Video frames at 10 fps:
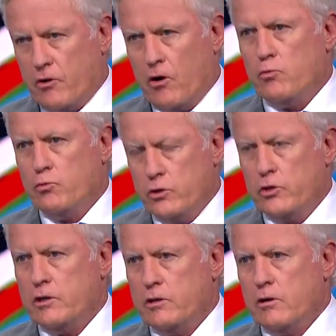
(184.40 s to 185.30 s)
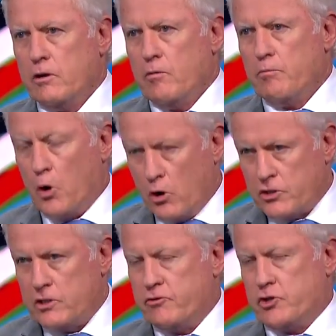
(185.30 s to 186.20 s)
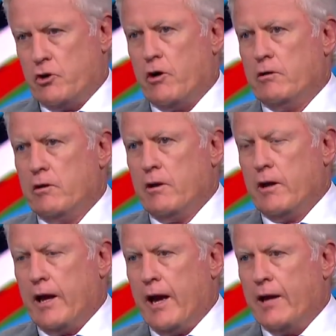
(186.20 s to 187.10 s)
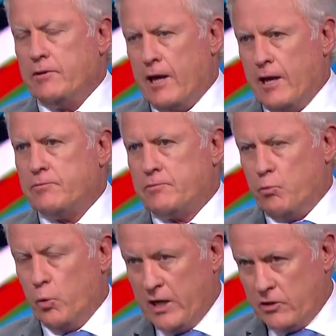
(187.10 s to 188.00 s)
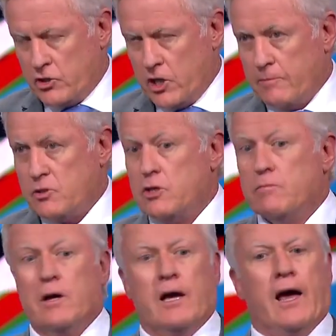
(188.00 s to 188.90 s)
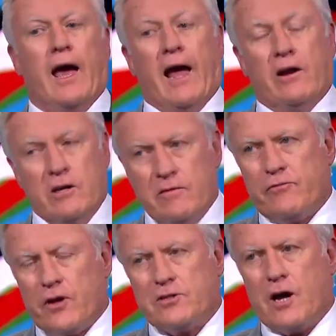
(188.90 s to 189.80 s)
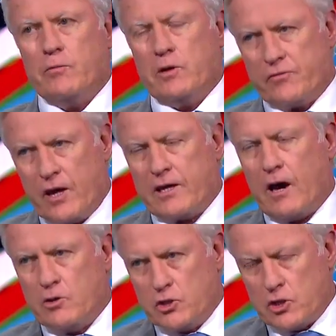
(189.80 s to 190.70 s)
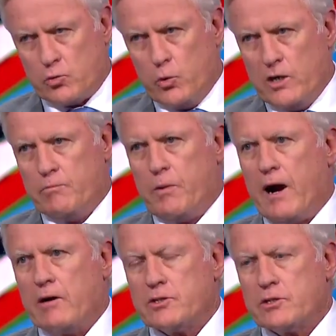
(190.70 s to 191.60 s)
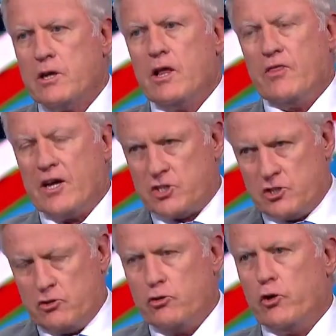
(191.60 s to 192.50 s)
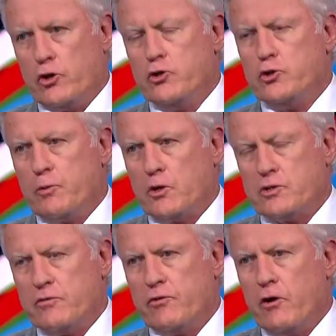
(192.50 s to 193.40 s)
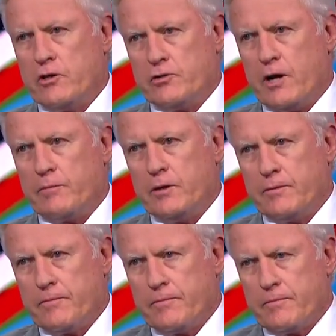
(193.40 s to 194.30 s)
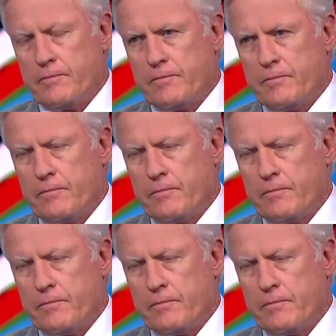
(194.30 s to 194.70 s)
got a really positive shot at, at winning the championship. And even if they don't win, if they go and just win in Paris, that's still a huge positive for Irish rugby. Okay.